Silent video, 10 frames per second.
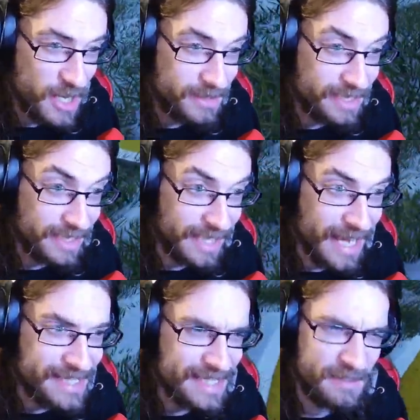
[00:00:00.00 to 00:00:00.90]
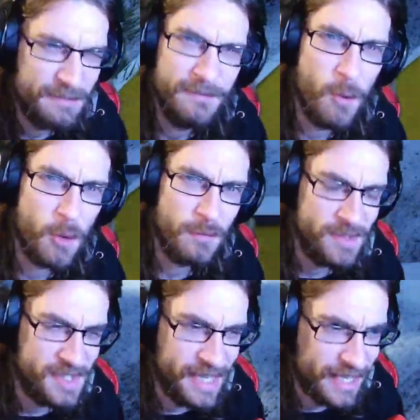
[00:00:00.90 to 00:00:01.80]
out at the last like four
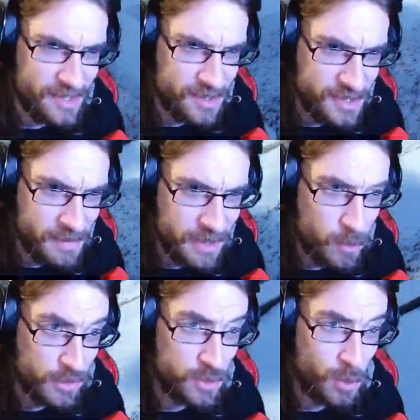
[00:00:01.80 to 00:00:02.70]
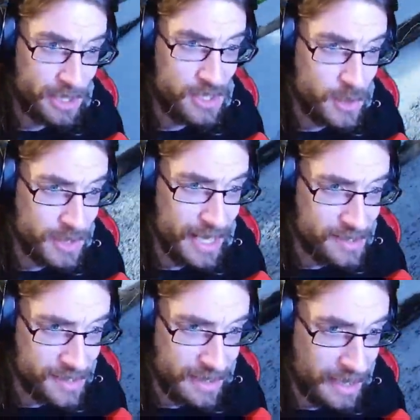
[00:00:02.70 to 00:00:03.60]
seconds or something worth twenty two
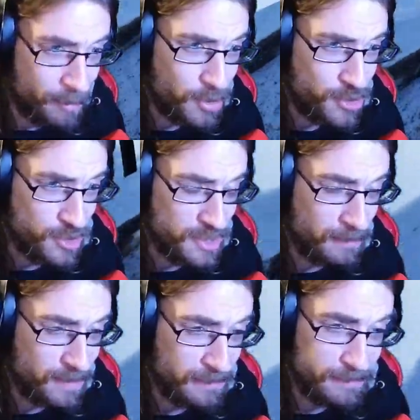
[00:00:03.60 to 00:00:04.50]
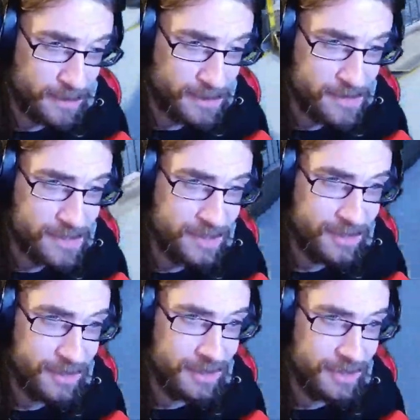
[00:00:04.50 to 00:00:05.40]
thousand, and it pushed us up to first.
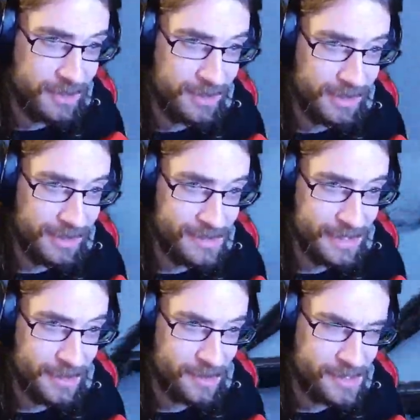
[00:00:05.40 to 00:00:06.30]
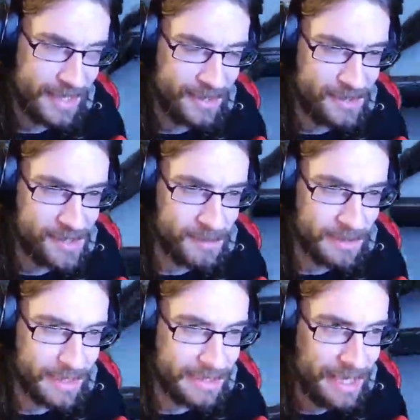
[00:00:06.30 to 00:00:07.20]
I was like, or second or
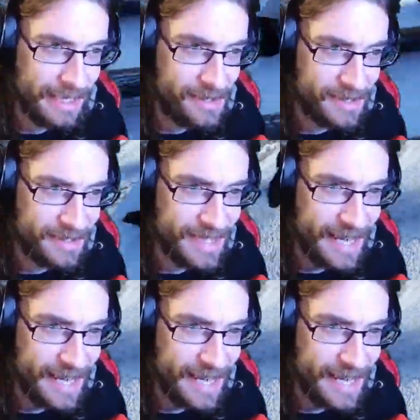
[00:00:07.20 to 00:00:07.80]
something like that, and I was like,